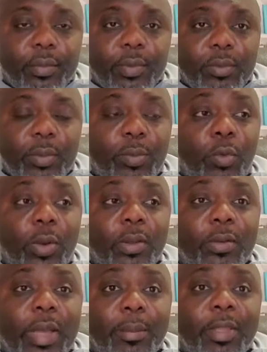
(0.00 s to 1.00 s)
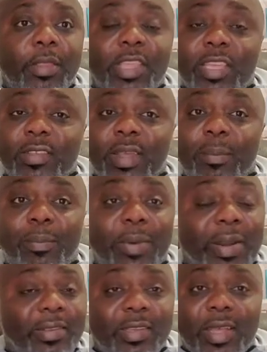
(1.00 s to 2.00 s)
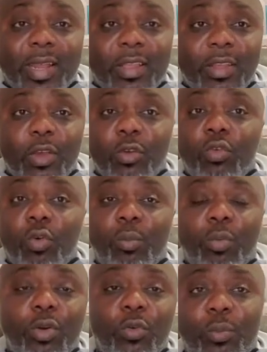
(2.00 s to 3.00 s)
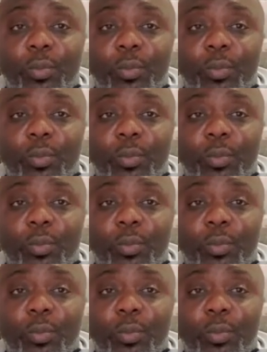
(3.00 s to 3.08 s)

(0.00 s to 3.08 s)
People, I mean, things that practically nobody will